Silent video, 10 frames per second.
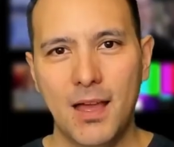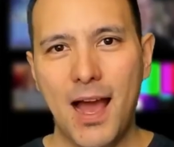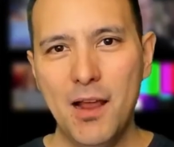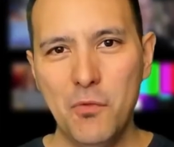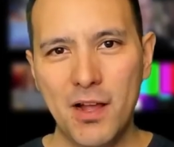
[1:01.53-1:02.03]

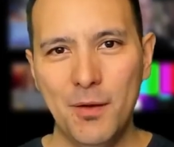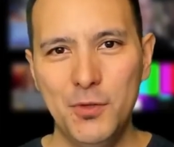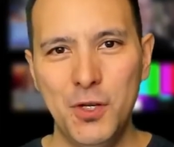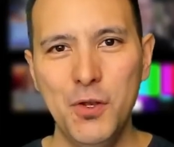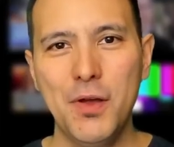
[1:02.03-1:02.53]
Hi and welcome
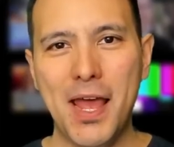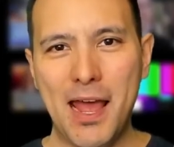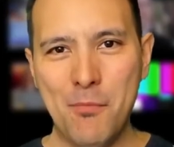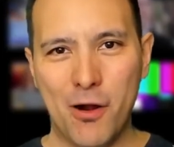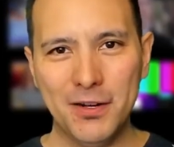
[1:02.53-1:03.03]
to
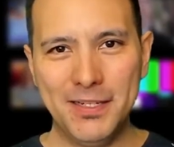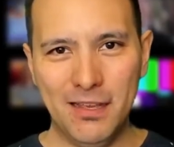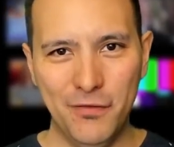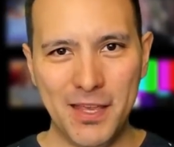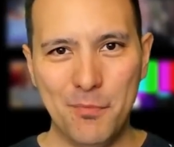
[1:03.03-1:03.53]

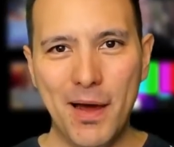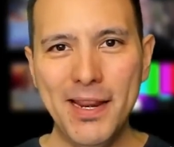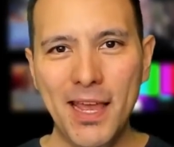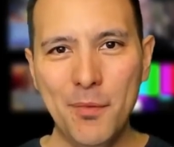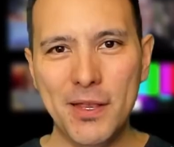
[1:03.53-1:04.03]
MRTV. My
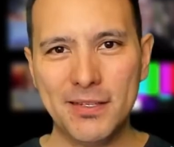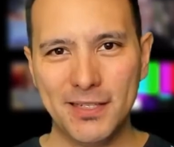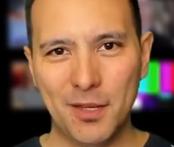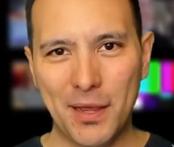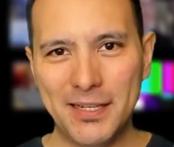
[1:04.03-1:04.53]
name is
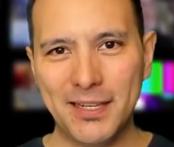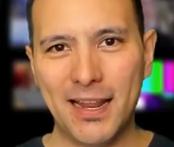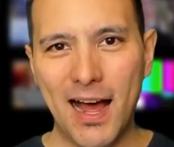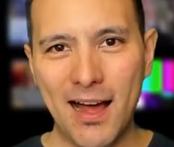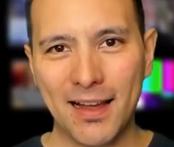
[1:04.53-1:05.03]

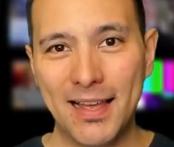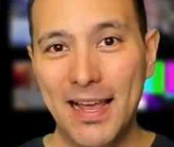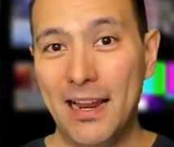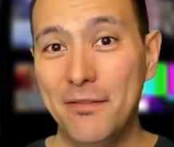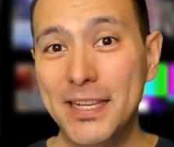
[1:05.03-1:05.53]
Sebastian Ang.
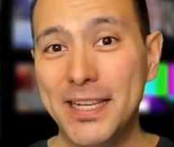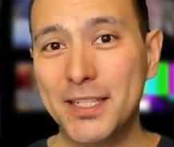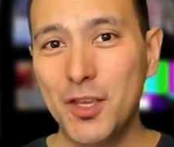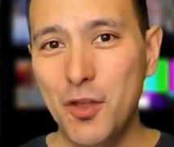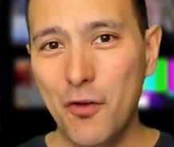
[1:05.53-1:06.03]
If this
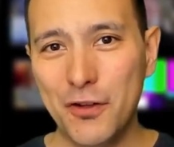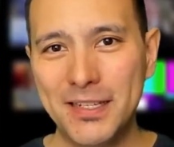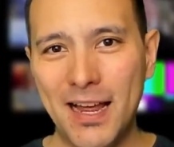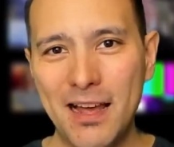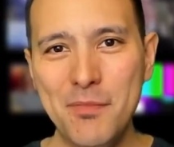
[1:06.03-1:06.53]
is your
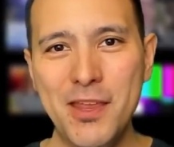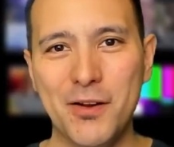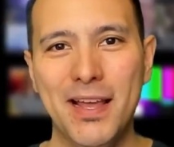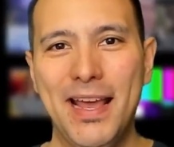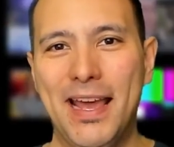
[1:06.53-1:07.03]
first time
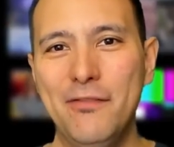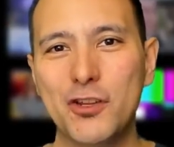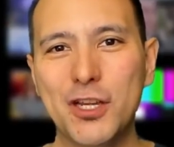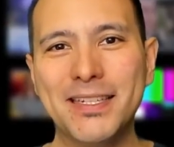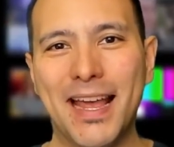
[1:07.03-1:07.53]
here, if you're
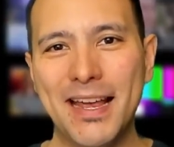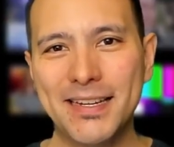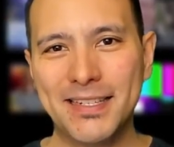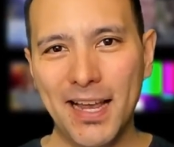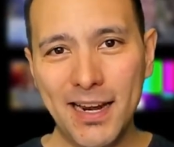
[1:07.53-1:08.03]
just as
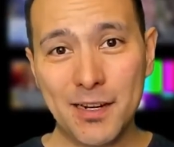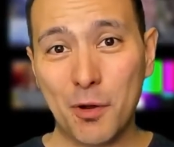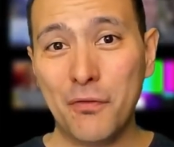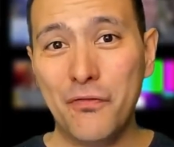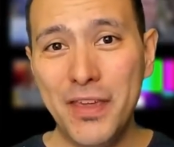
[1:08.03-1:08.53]
excited
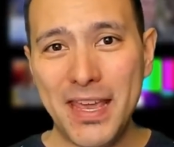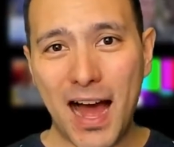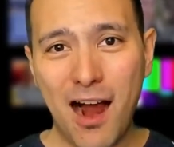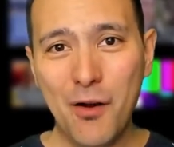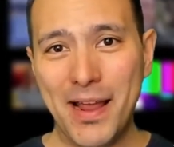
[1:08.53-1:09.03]
about
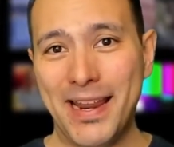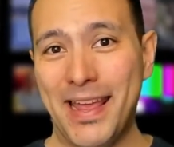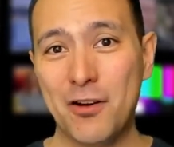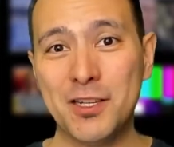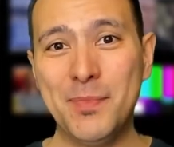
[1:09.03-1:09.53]
VR and
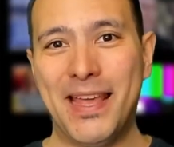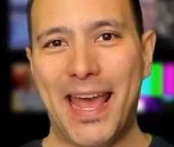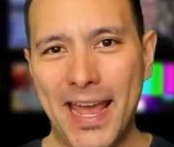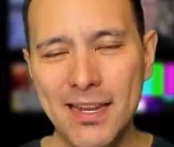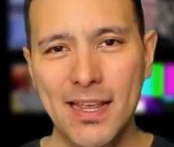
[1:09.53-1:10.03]
AR as me,
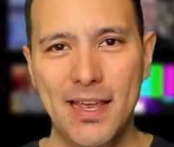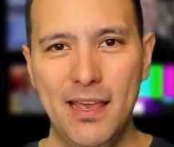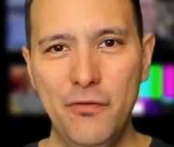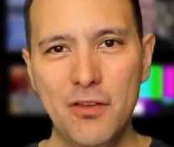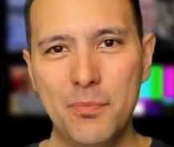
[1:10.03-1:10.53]
and
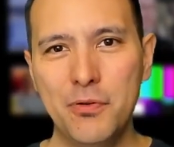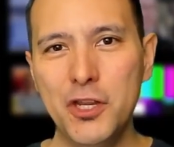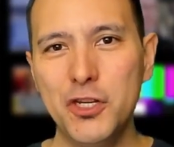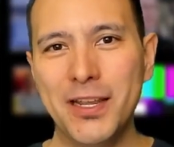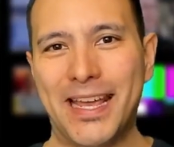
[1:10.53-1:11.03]
if you
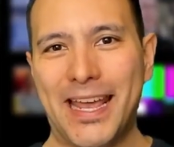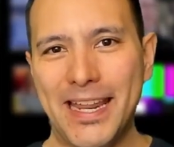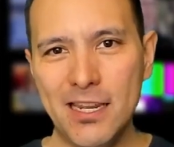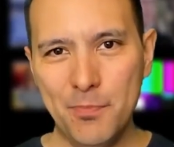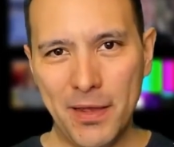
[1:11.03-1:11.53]
appreciate
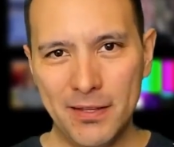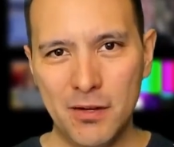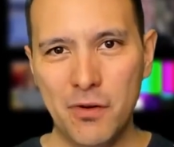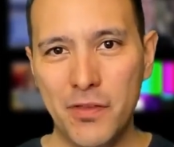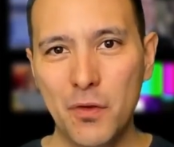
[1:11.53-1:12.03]

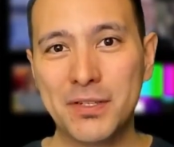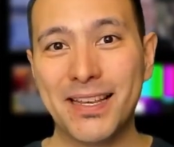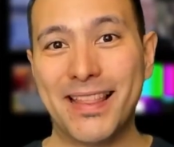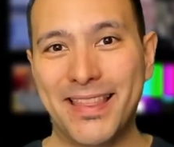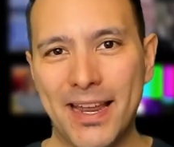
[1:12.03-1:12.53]
independent reviews,
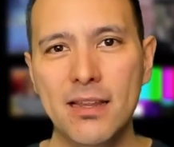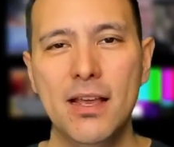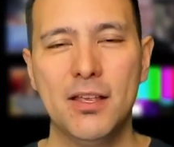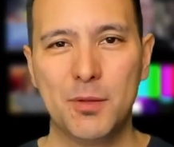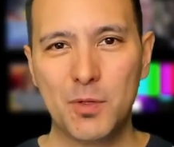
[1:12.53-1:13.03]
then
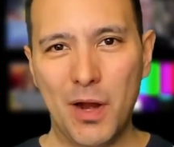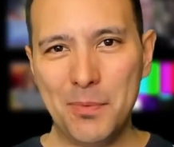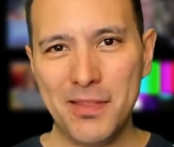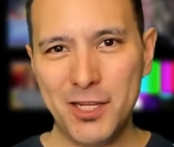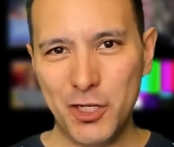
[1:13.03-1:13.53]
subscribe
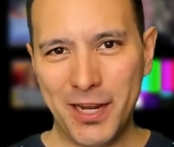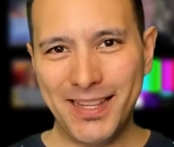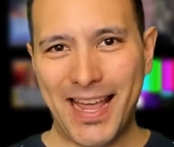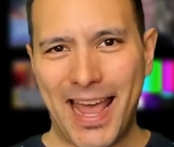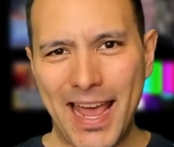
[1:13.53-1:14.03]
to this
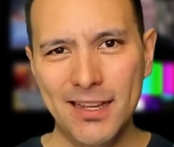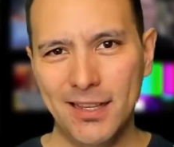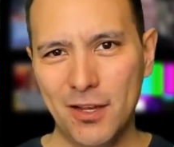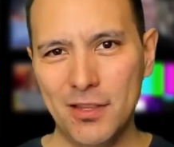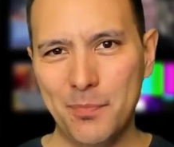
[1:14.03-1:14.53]
channel and
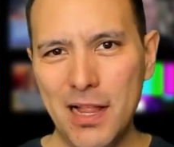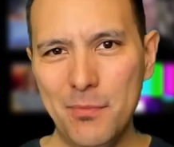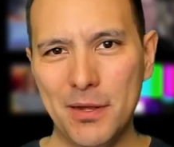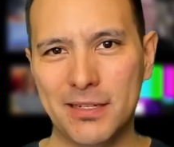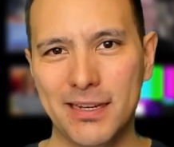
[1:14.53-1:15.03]
click on the bell
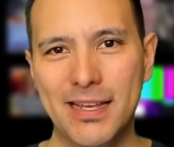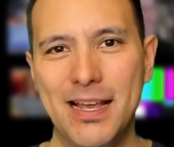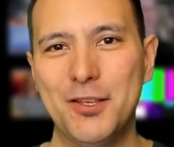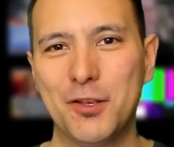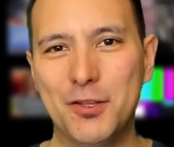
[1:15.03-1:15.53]
button
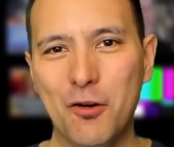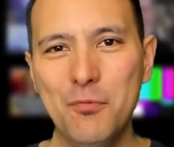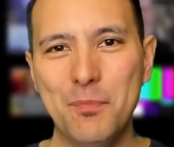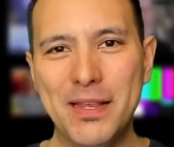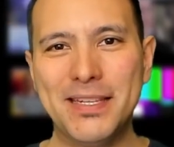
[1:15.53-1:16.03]
so
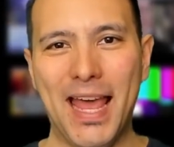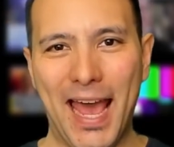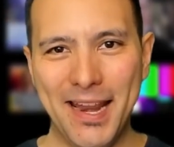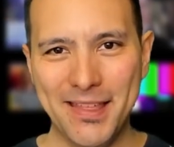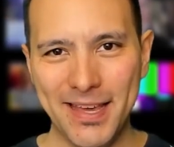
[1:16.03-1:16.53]
don't miss
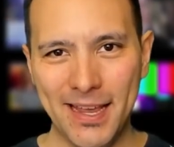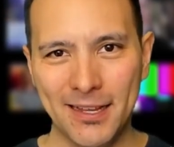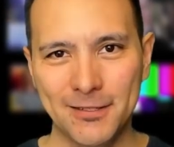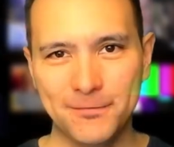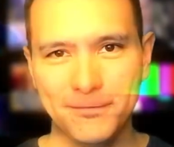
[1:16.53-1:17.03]
anything.